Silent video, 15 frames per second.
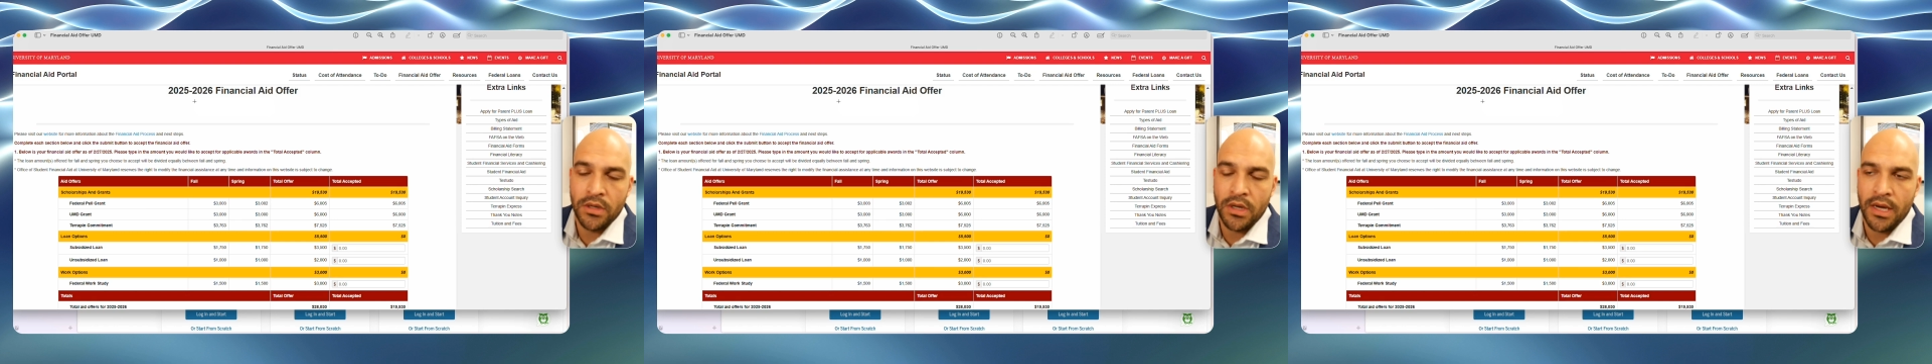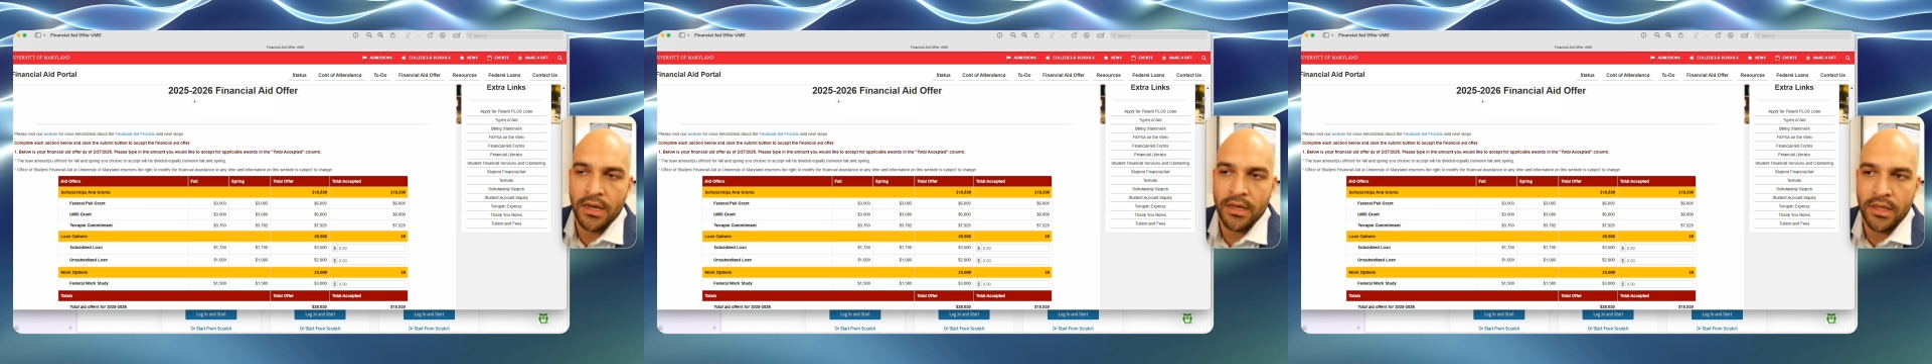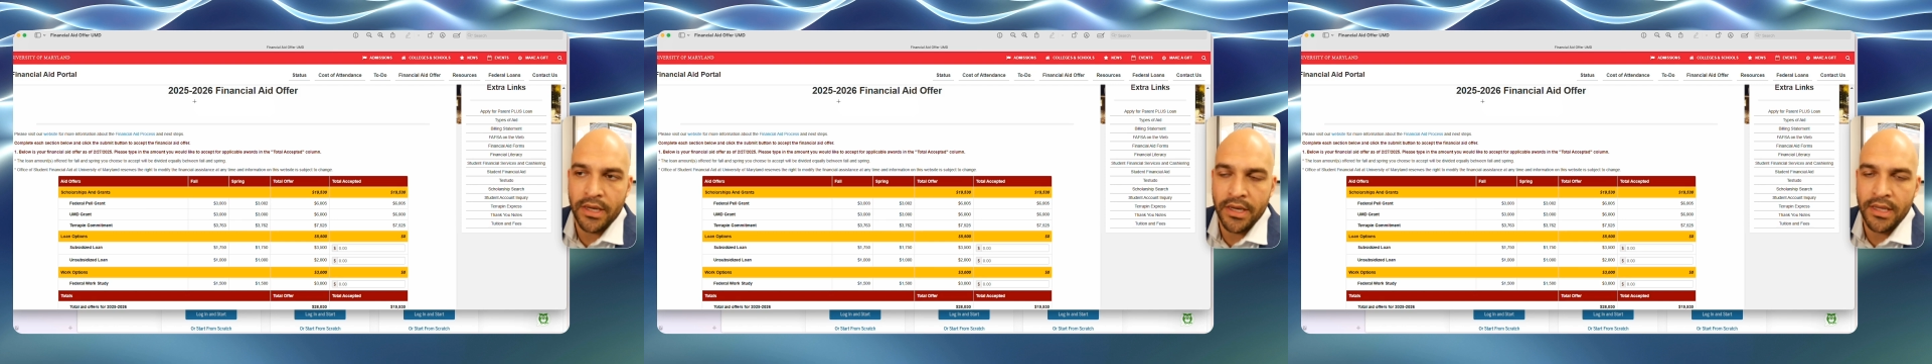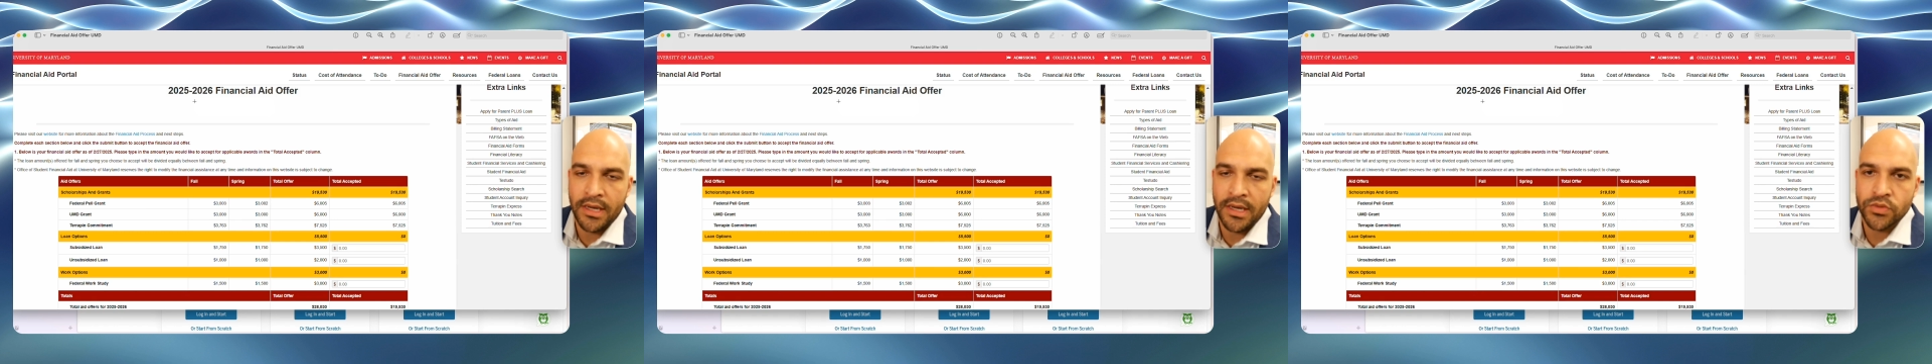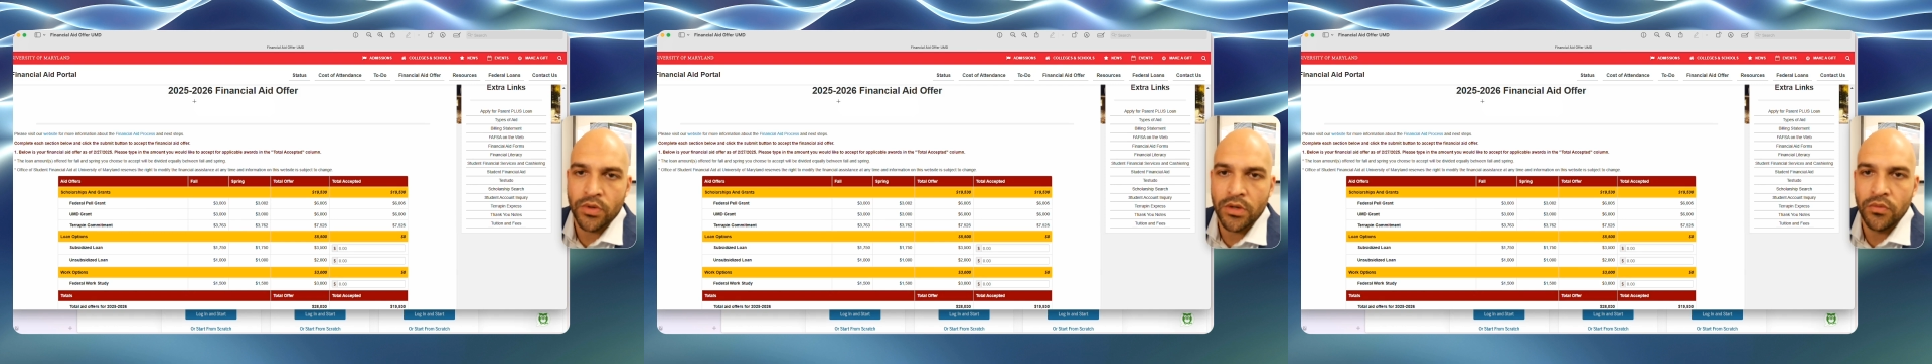client I
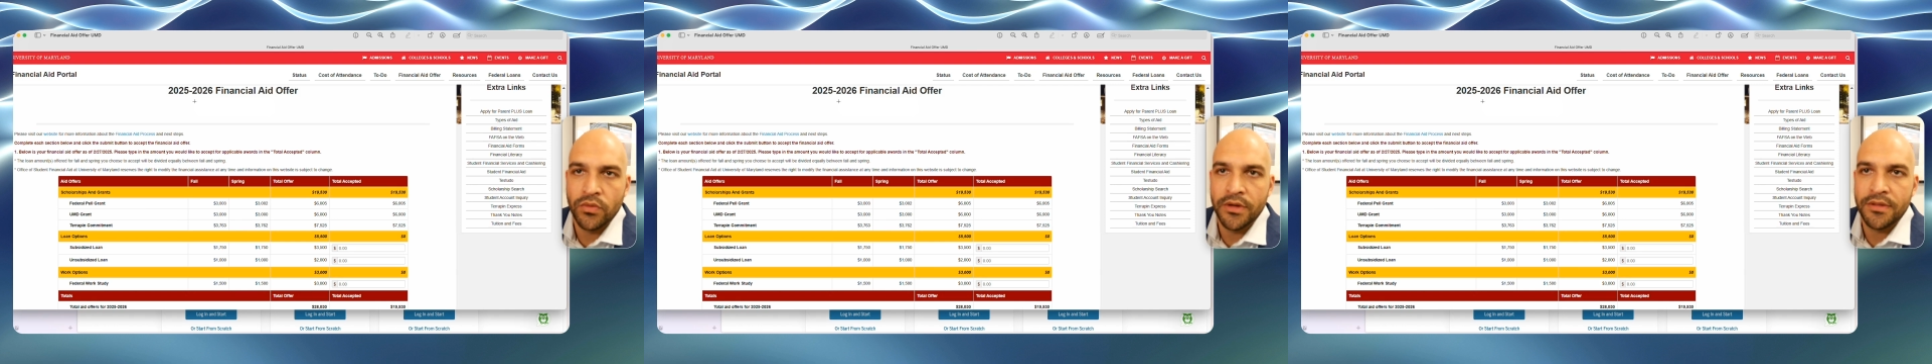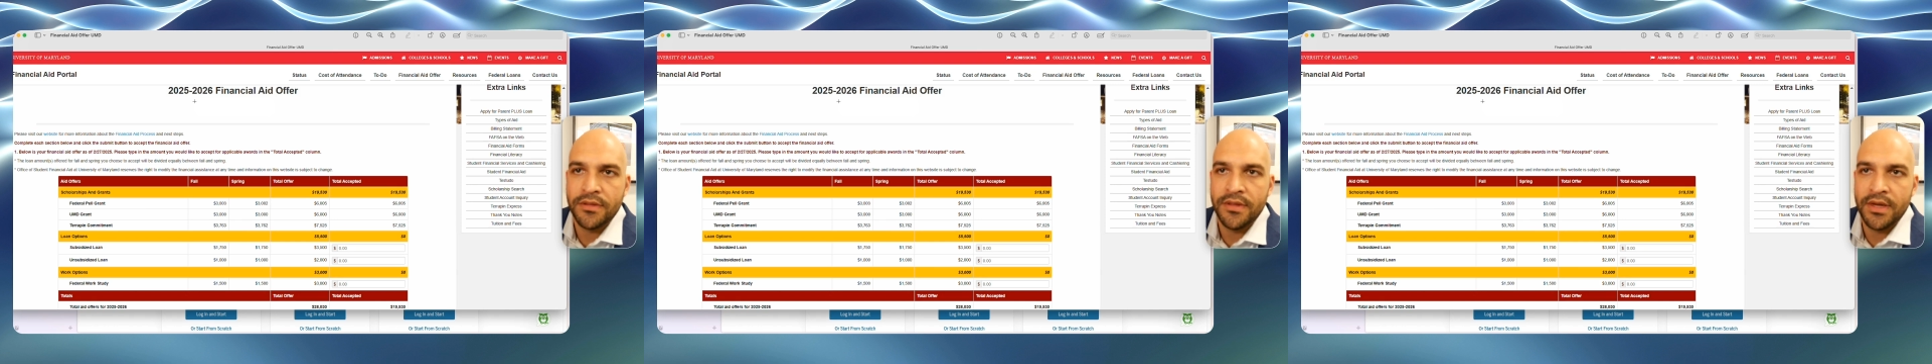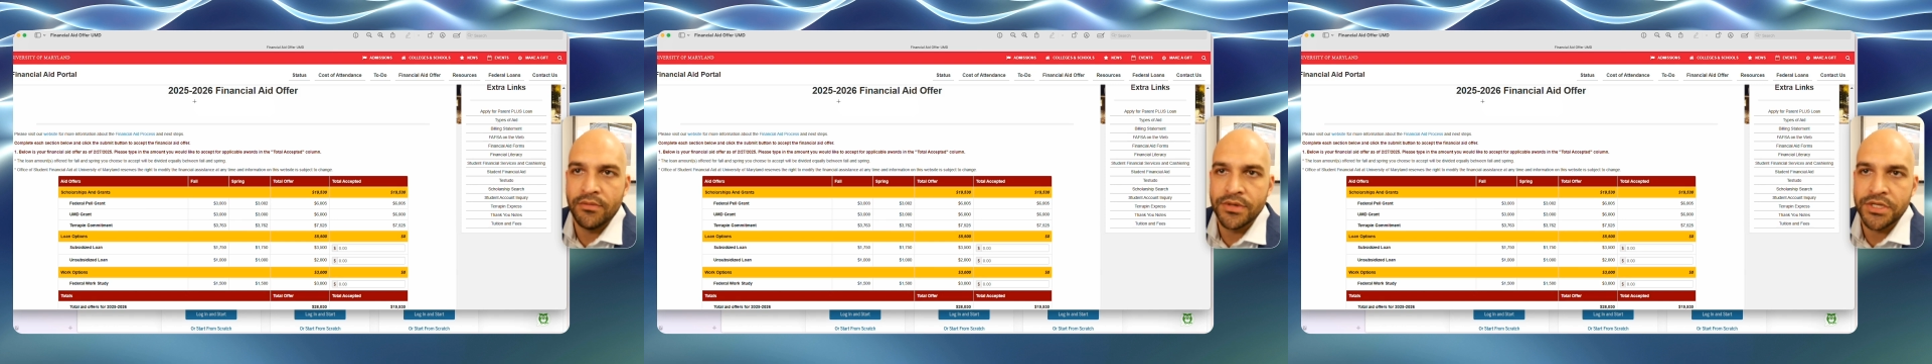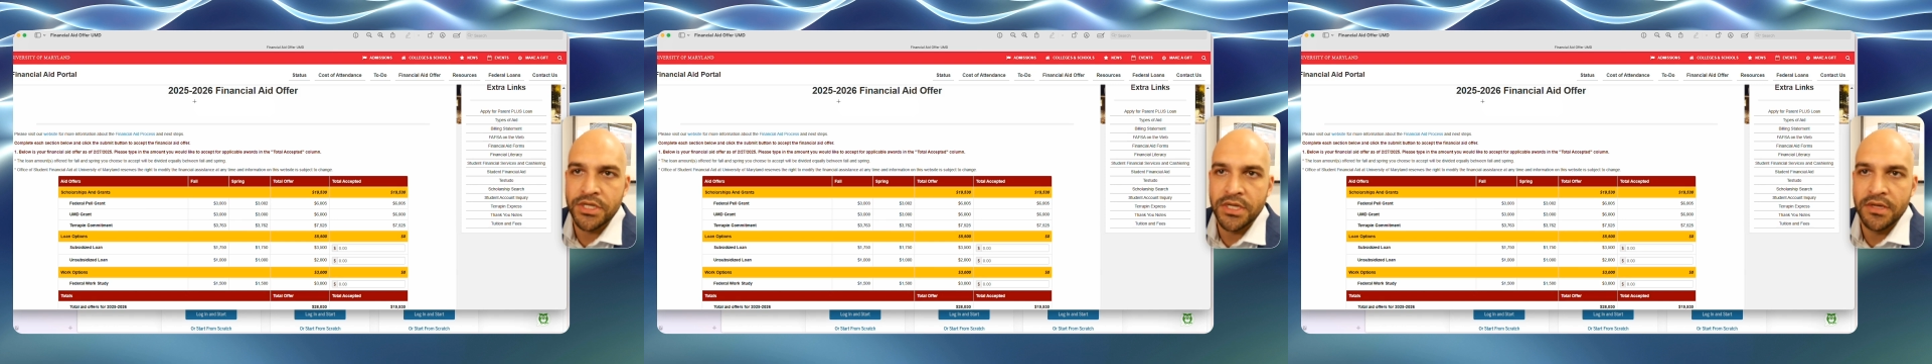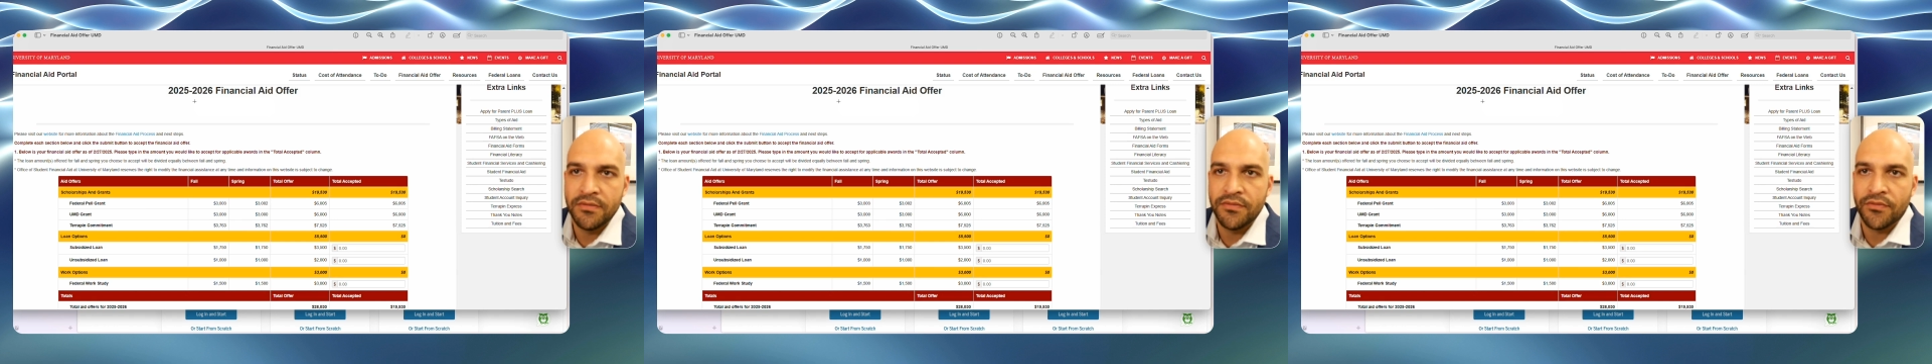was working with, they
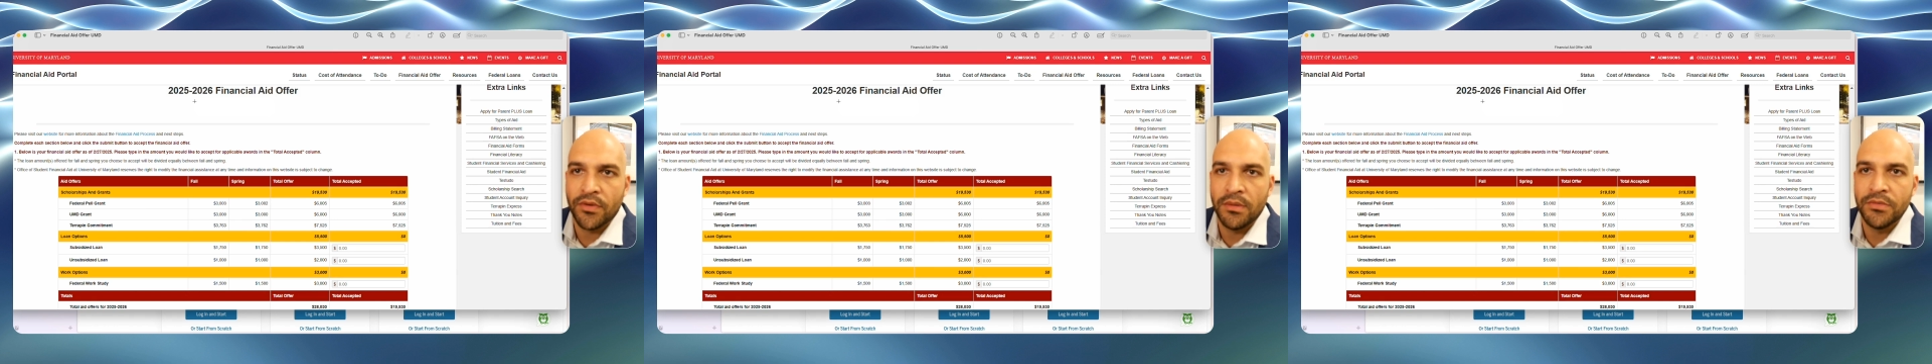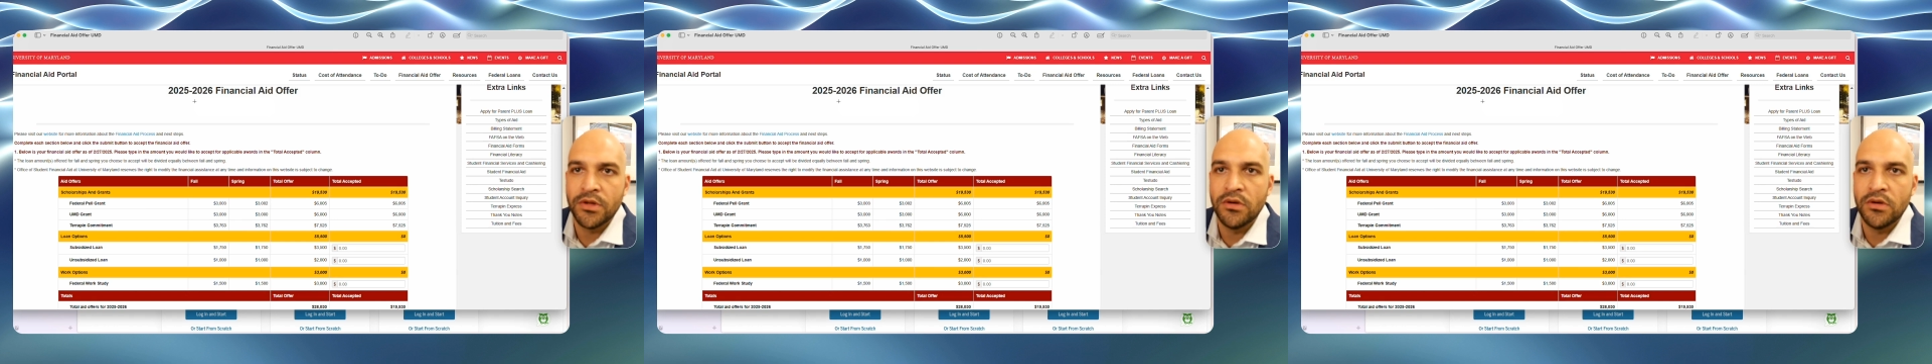received from the